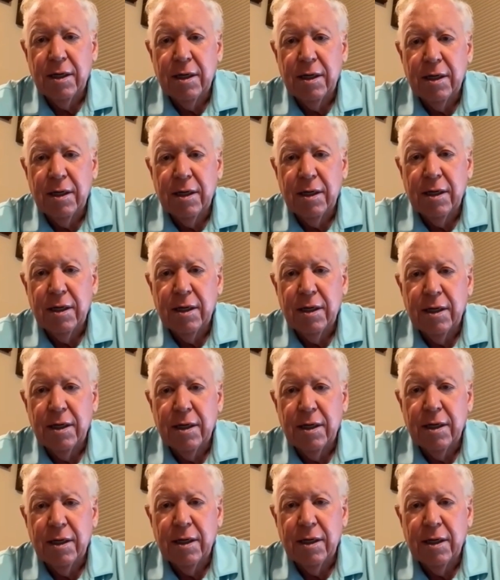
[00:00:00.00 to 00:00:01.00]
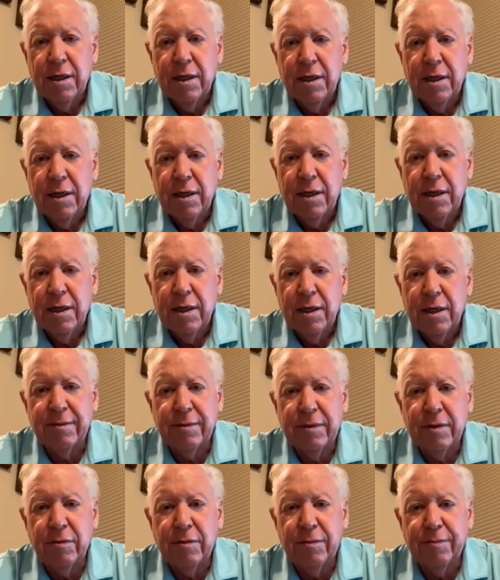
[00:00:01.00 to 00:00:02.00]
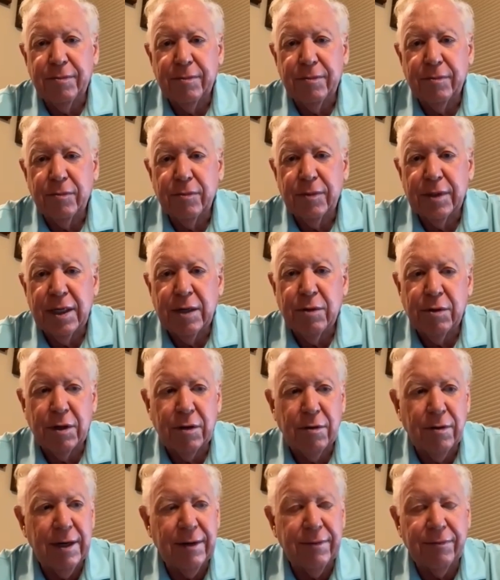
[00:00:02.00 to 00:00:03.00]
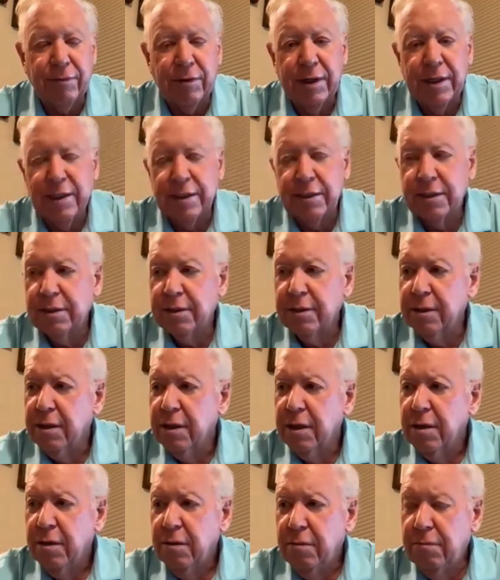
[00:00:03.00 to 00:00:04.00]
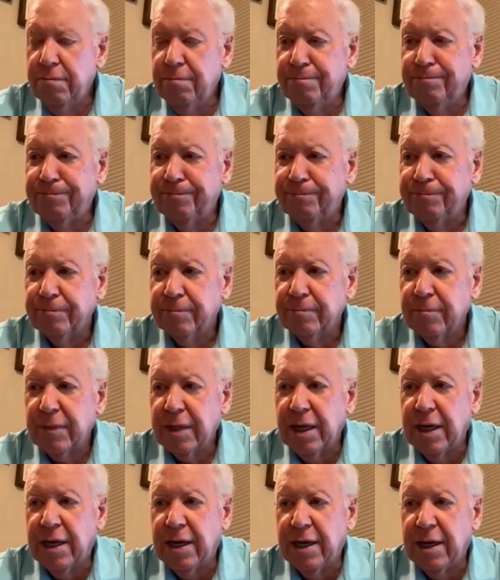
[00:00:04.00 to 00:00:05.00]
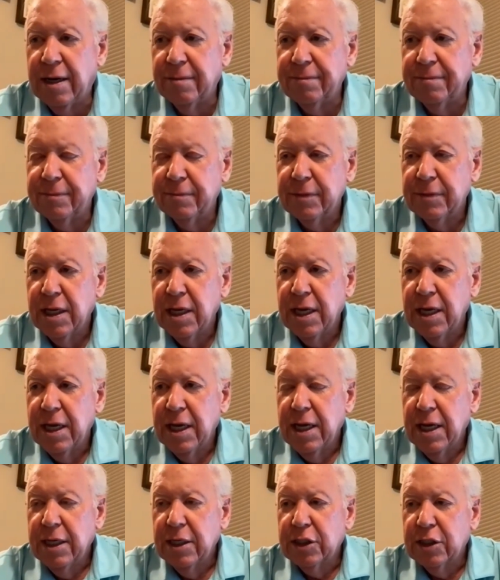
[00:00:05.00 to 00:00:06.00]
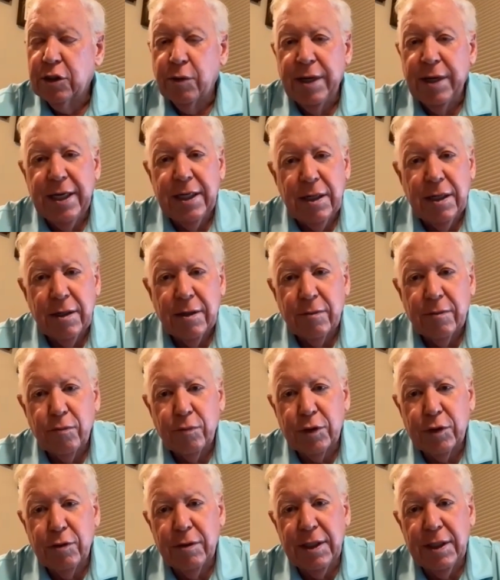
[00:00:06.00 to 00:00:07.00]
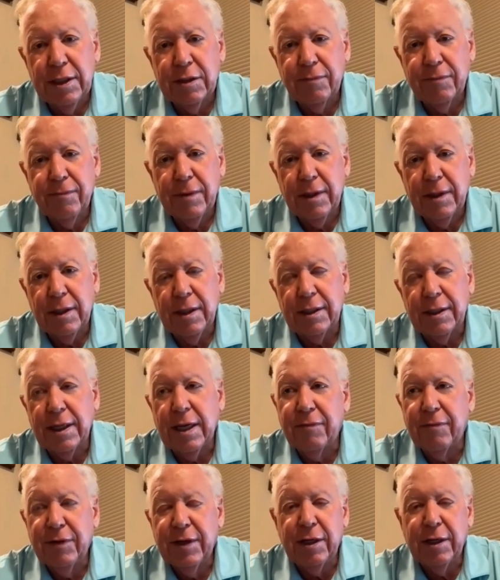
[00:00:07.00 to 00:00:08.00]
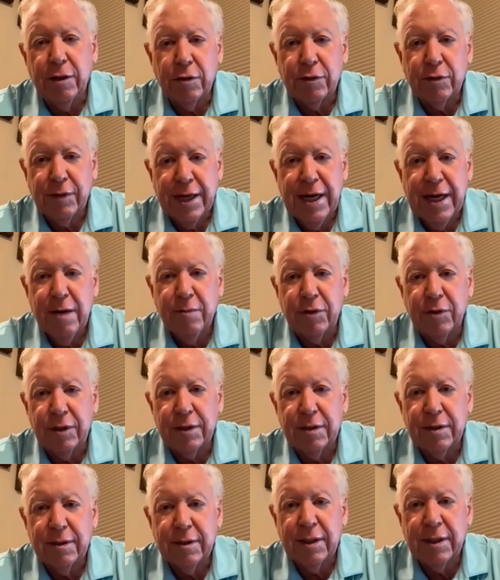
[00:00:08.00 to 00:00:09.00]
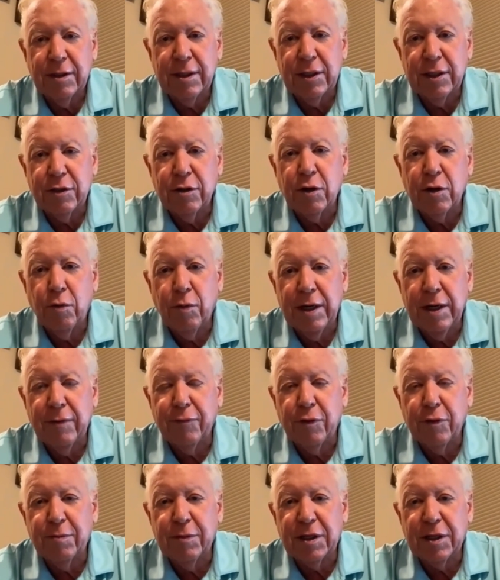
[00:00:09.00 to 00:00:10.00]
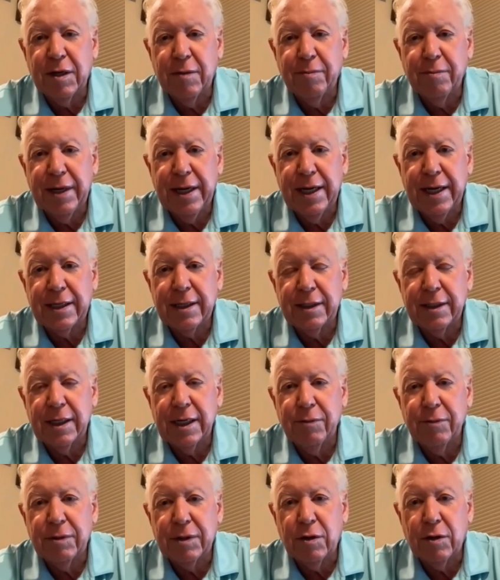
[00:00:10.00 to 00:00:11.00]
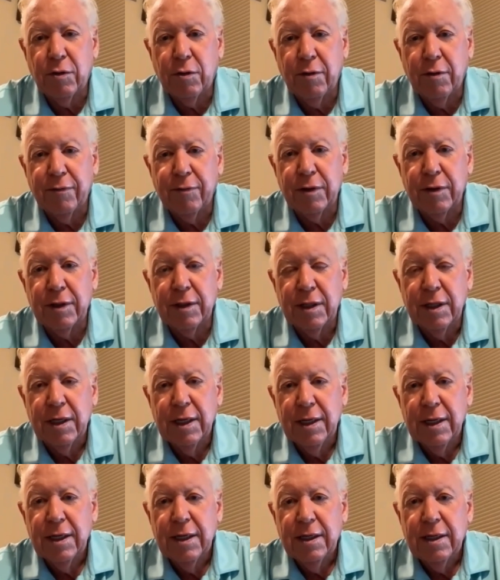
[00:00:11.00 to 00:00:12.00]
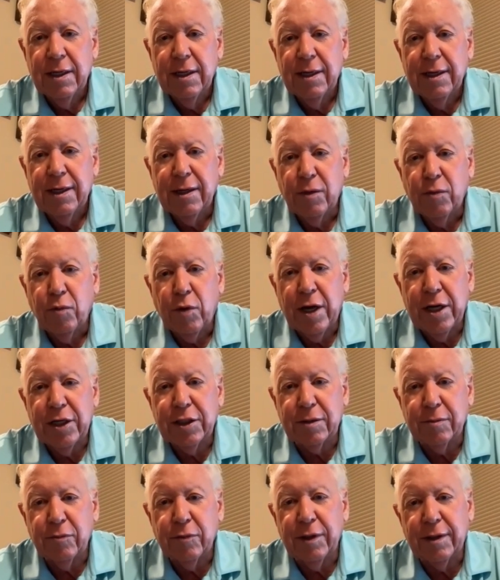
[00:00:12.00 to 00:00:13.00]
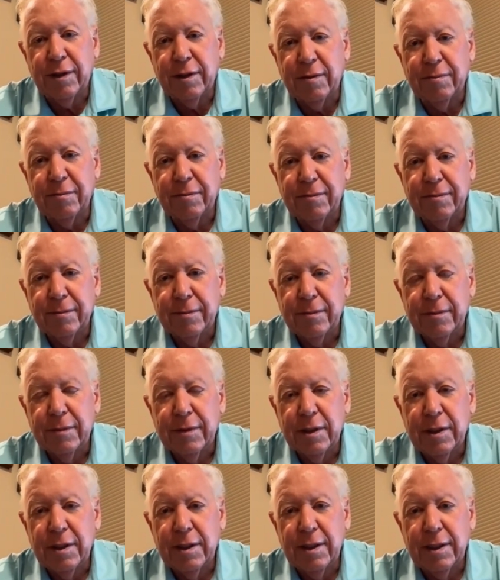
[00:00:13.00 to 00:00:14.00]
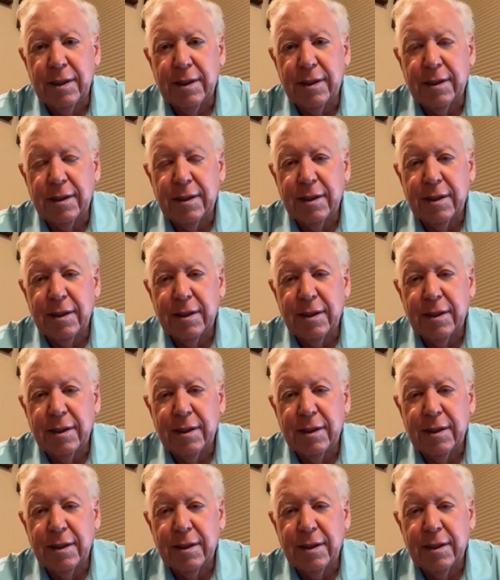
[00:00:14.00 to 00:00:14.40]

down at Meridian Valley. They were great friends. So he do these not videos, cameras. It took a while for him to come back, and then I would go over and watch him with him, and